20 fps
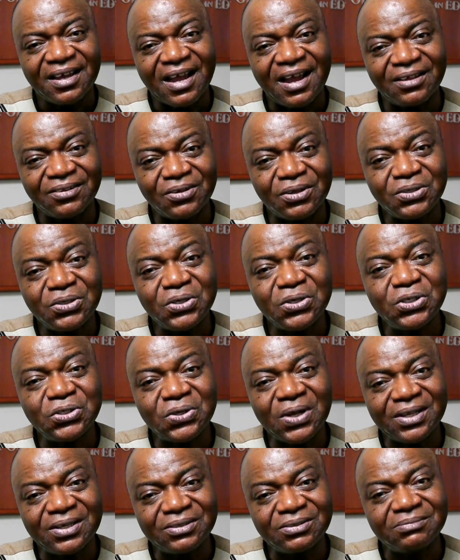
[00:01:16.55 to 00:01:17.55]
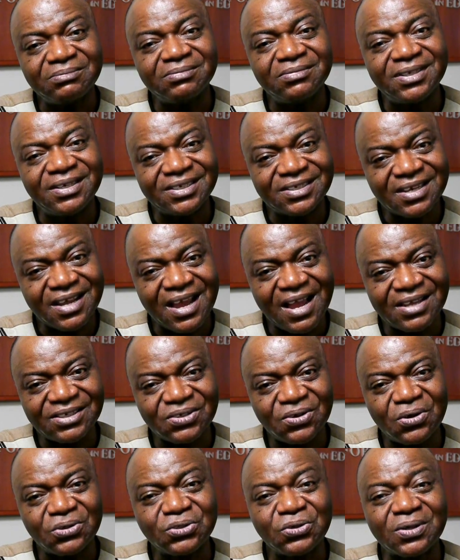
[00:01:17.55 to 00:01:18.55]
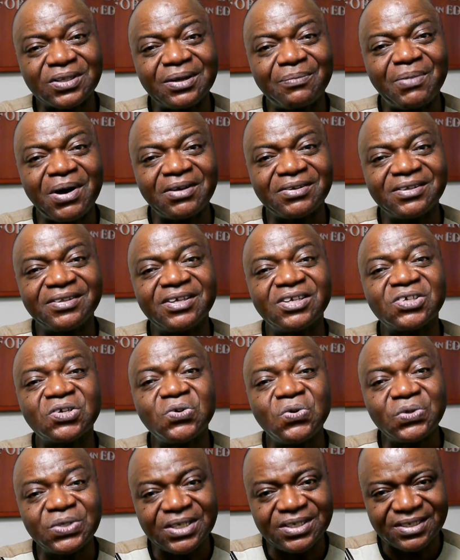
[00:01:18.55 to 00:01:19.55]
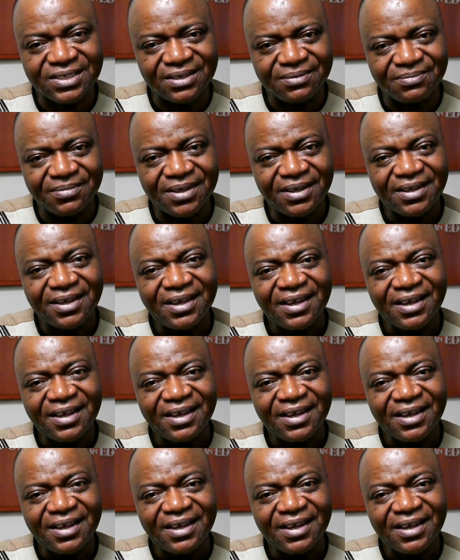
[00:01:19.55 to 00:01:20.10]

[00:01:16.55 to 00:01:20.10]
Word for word: are not usually discussed or talked about in the school system.